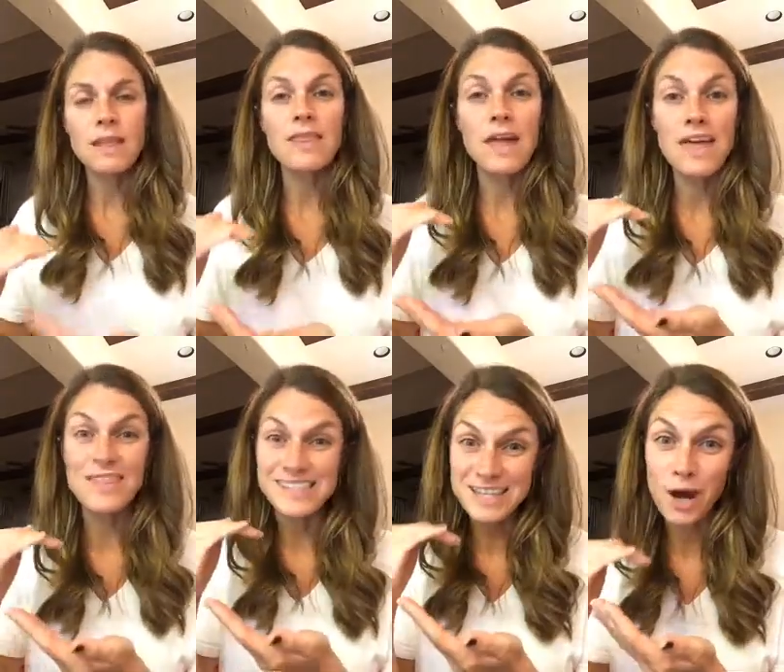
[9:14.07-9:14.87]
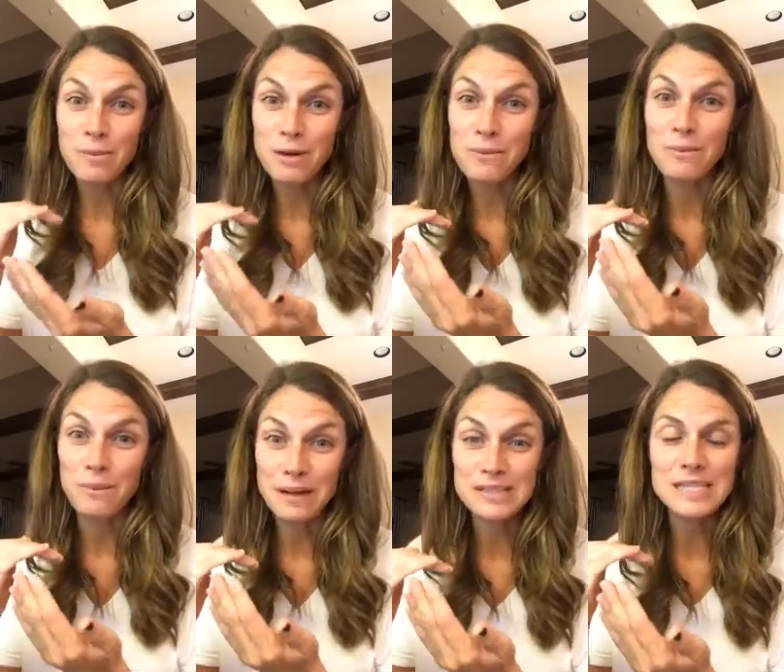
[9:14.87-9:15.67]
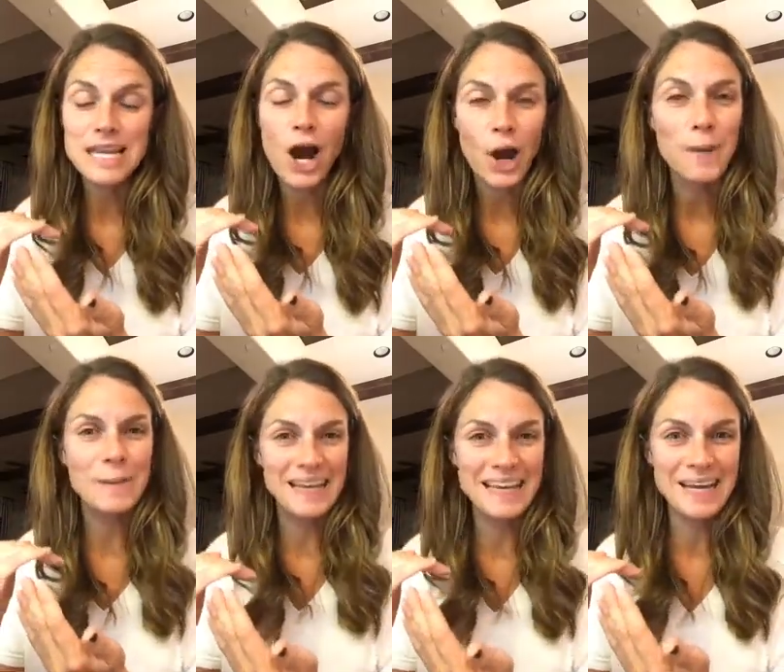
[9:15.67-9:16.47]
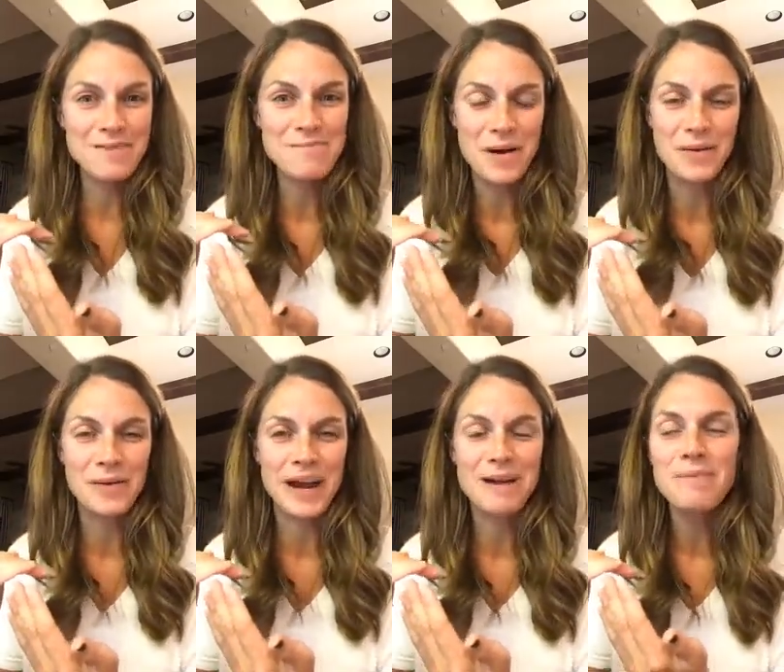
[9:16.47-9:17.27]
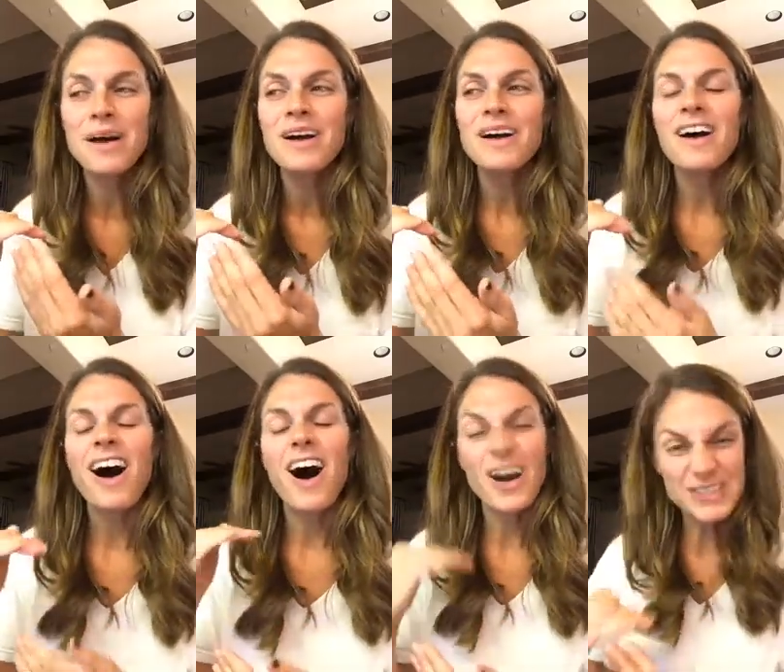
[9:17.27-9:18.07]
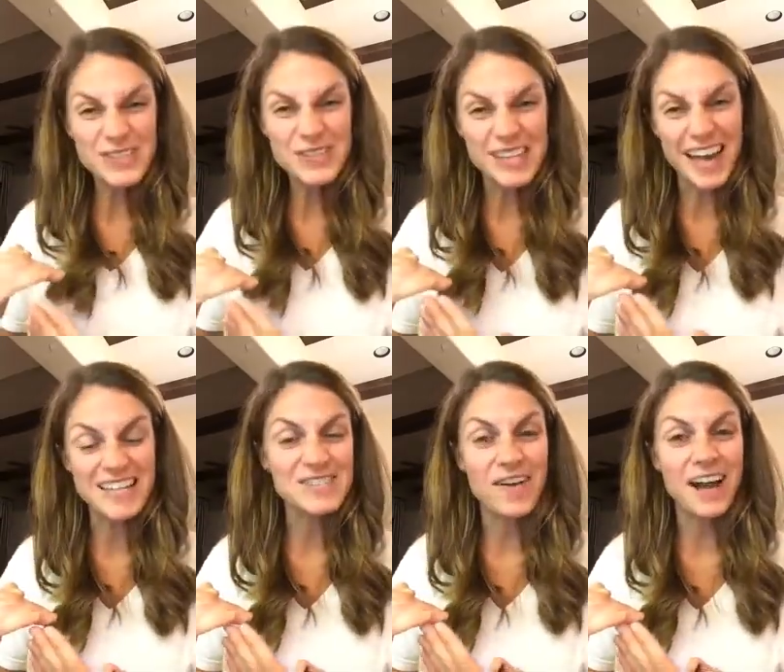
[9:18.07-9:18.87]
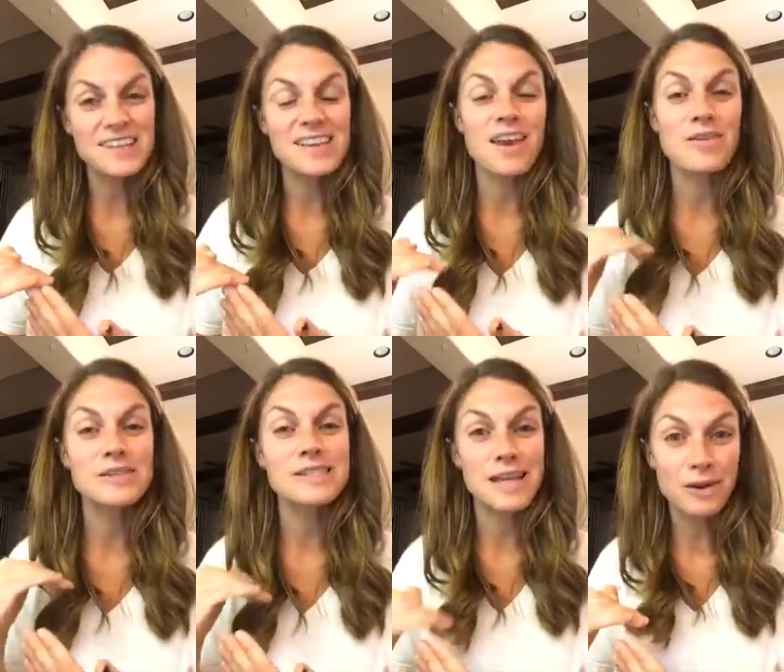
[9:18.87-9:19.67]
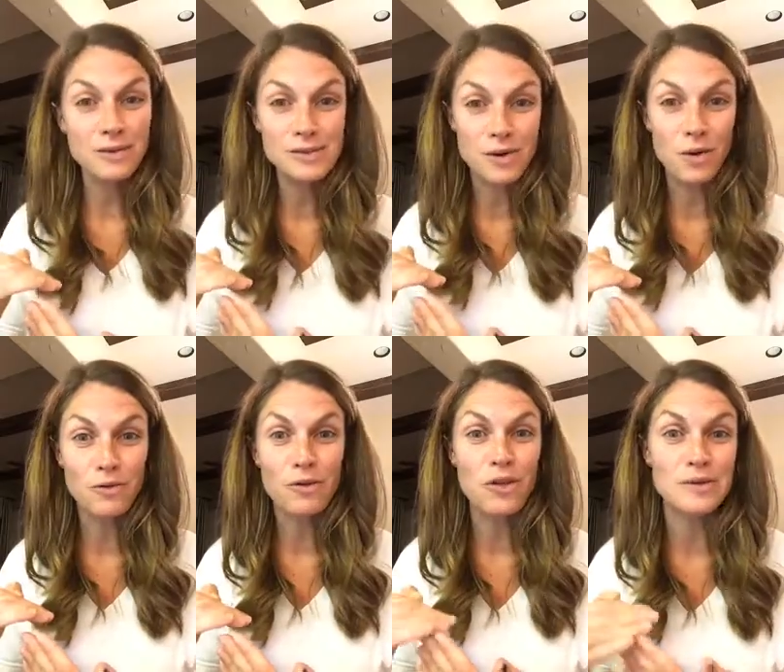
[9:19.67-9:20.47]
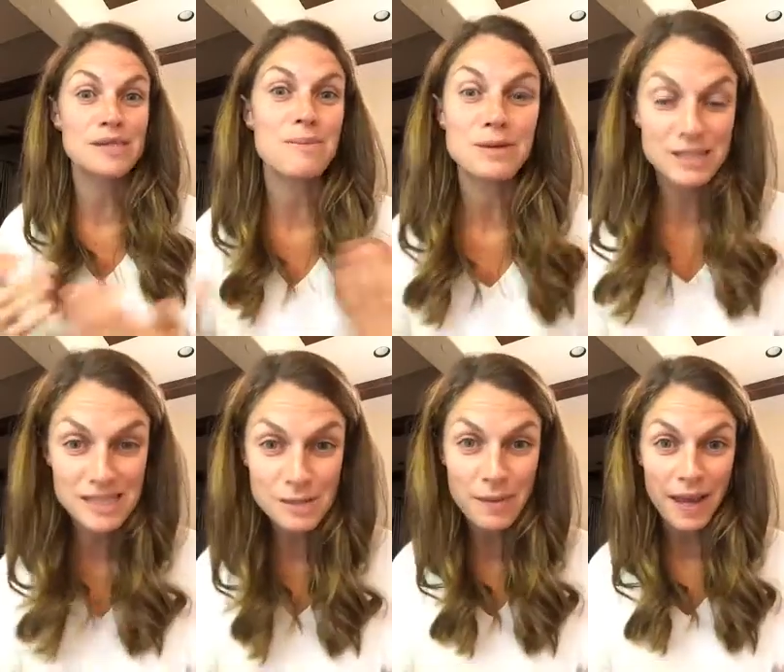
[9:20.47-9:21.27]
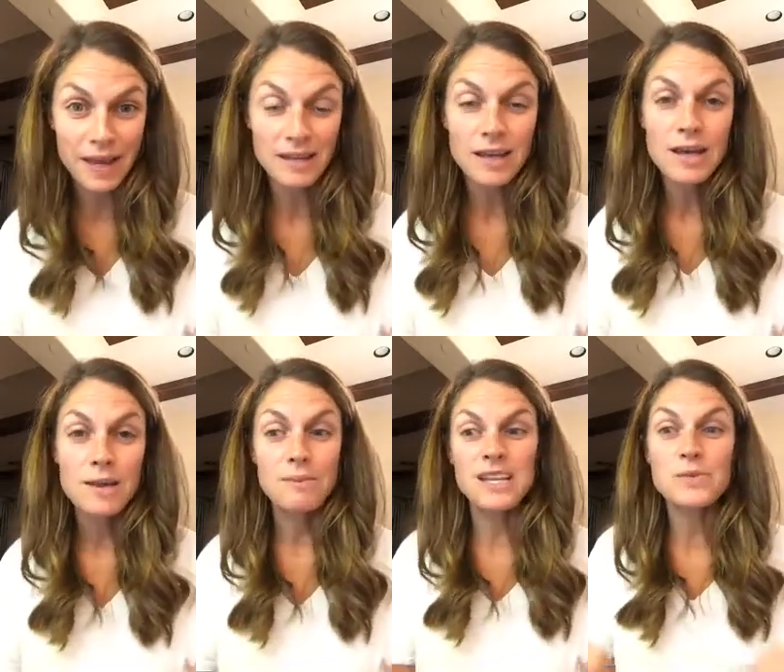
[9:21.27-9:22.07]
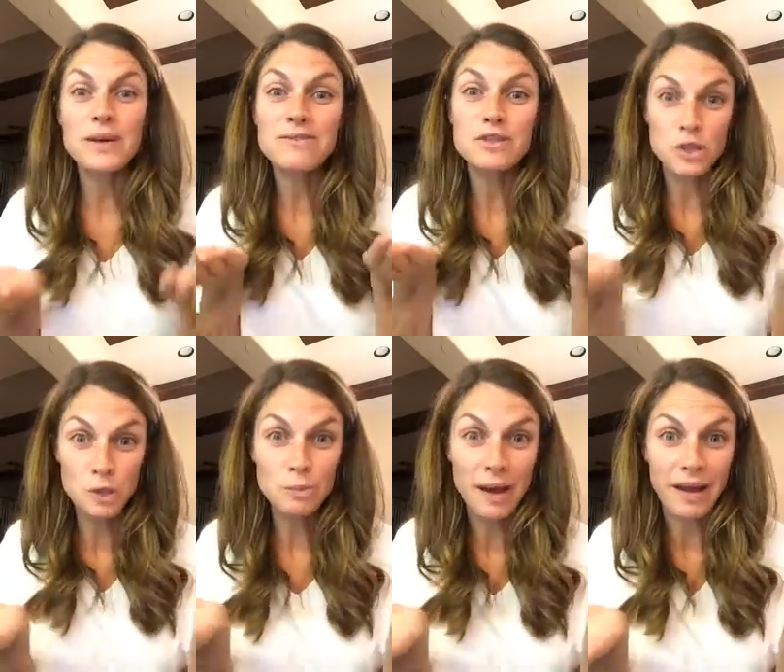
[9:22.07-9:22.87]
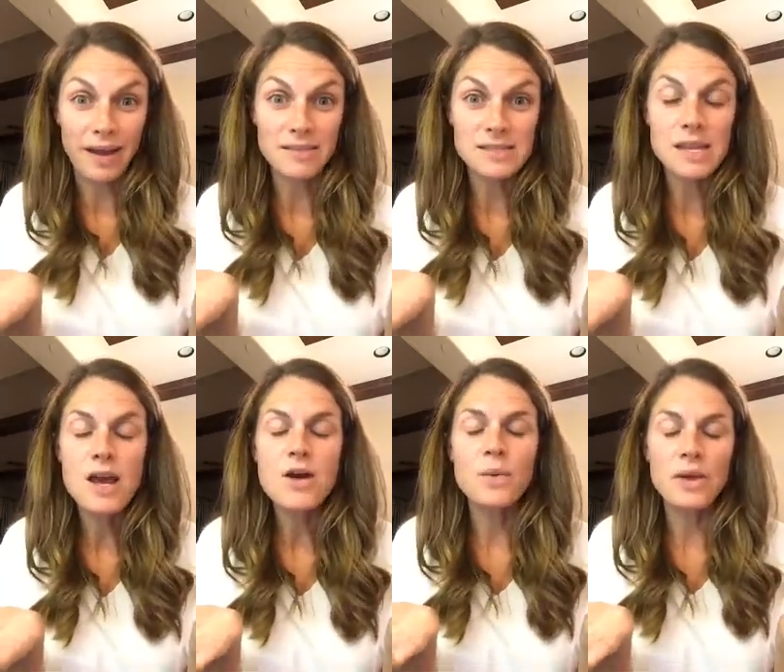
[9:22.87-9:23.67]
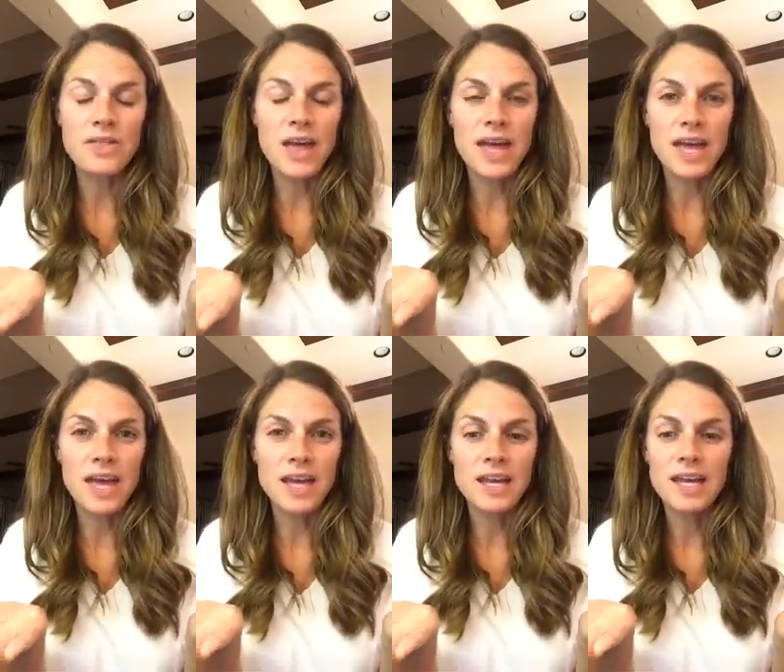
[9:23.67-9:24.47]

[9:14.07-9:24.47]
And the CRP program also satisfies another sales goal for those that participate, because we have two buckets within